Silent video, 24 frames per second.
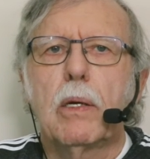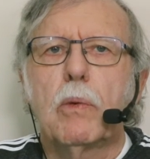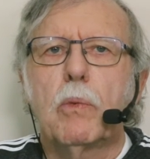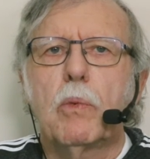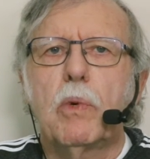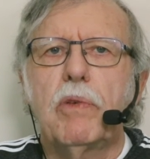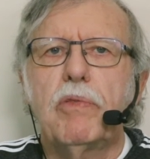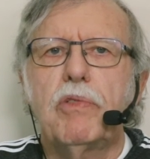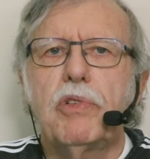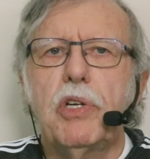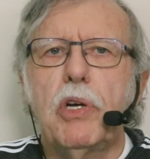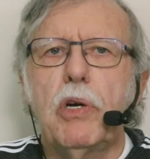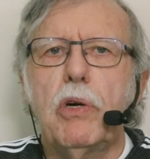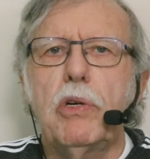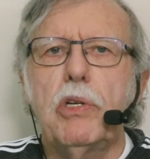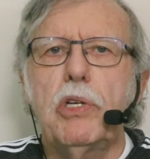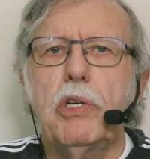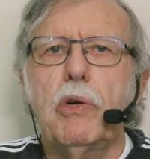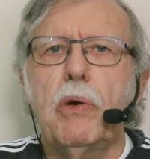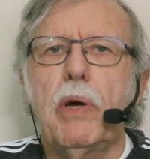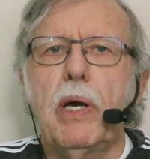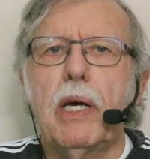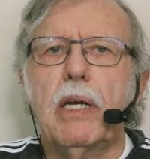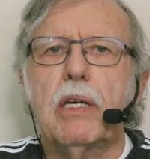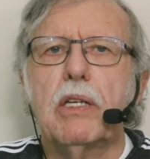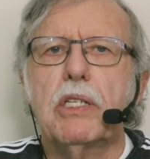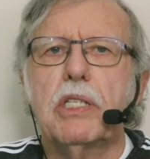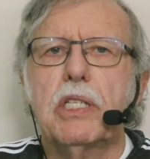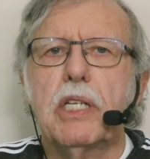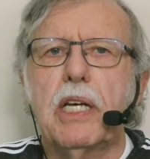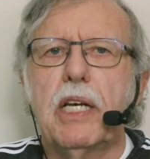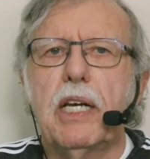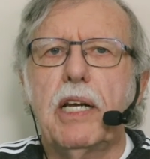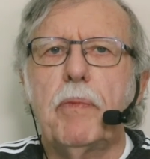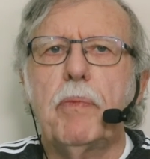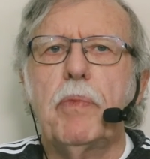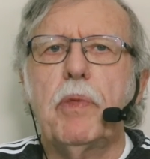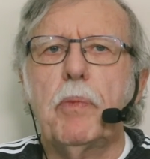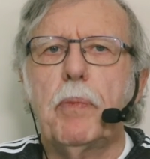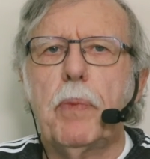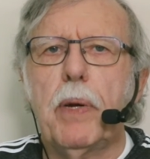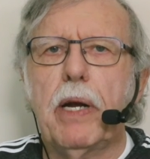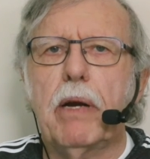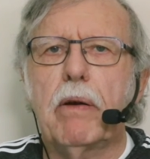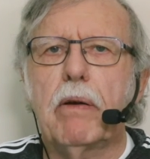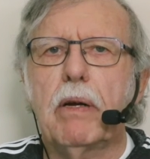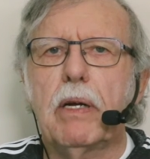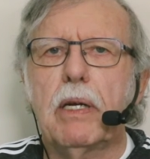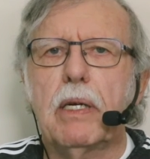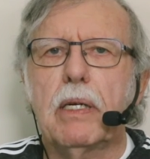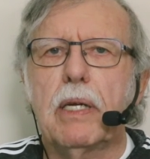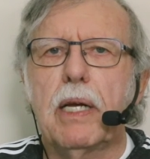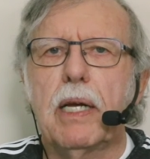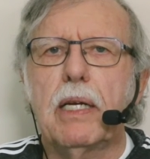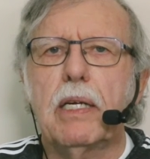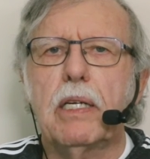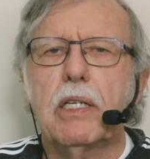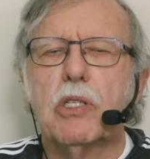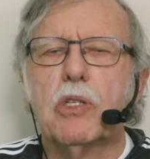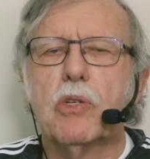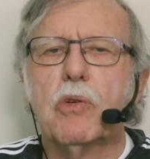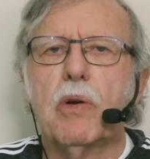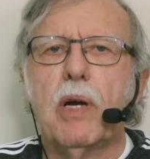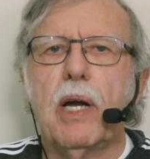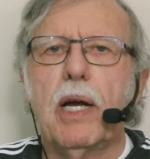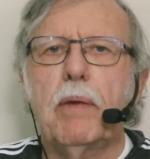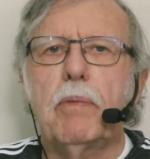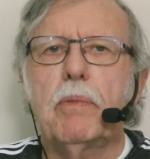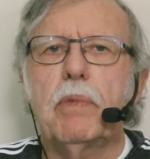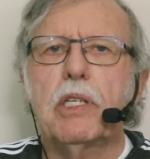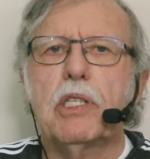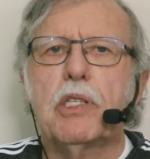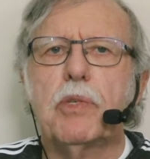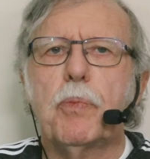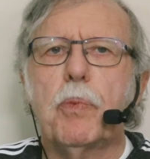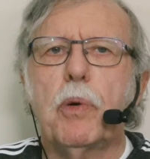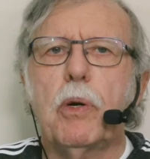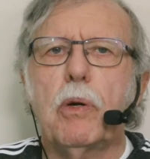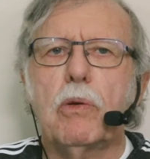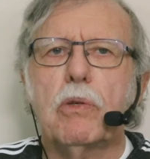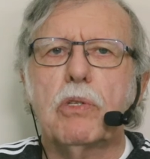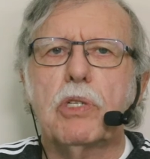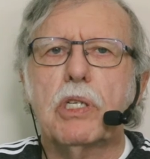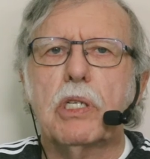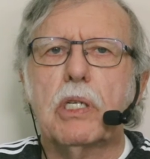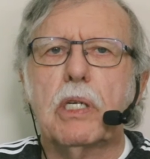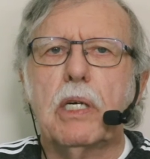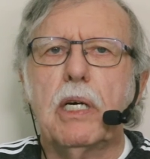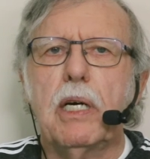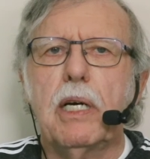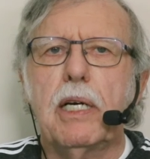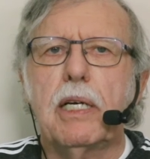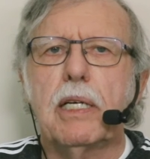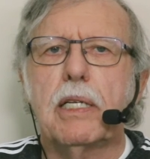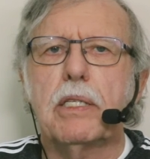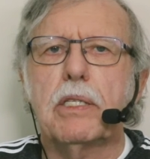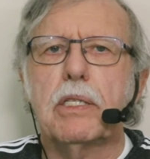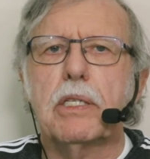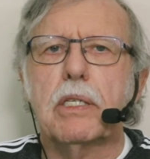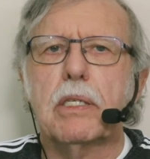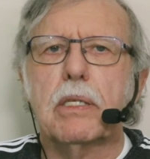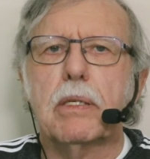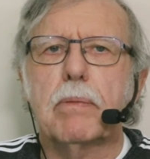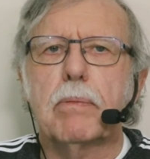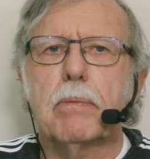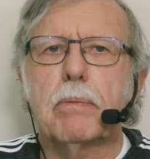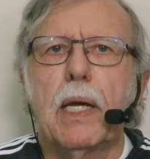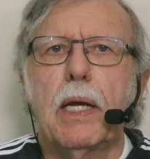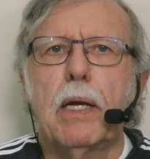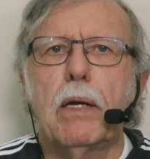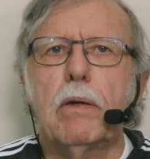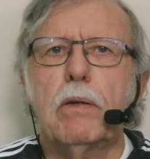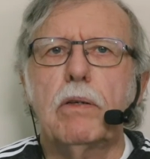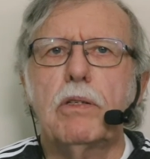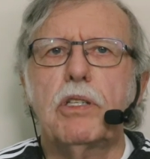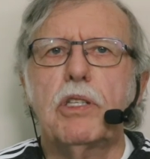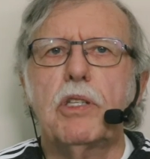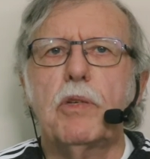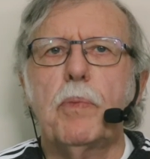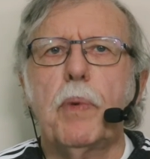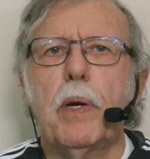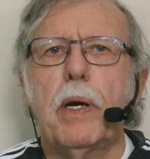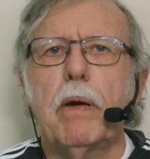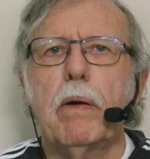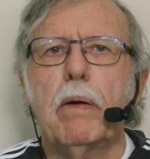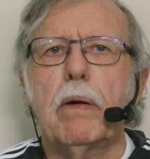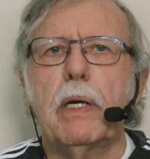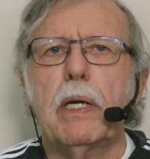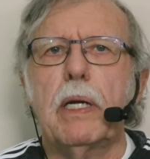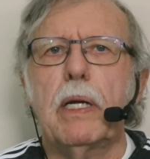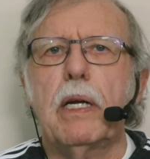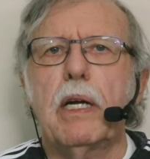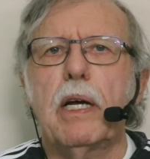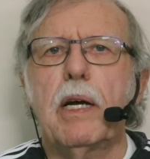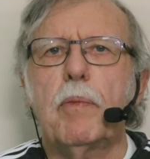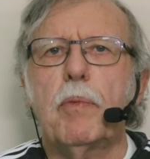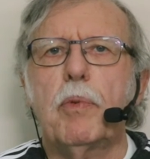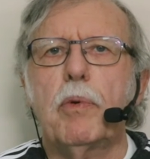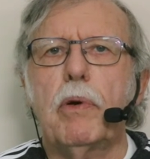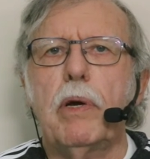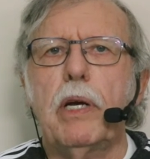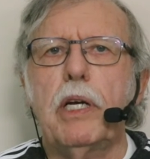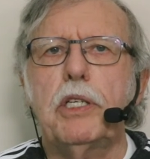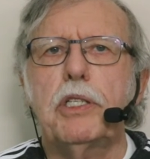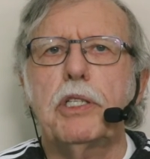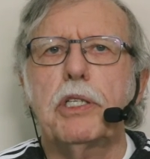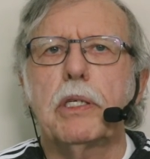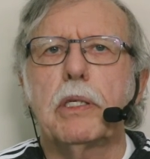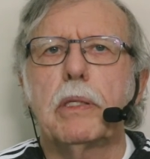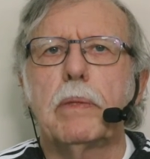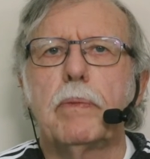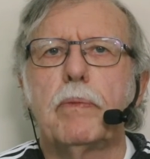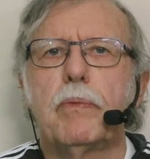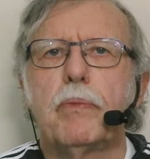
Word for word: We've shown you how to set up the Parrot and described its pros and cons. Here's the Parrot in operation.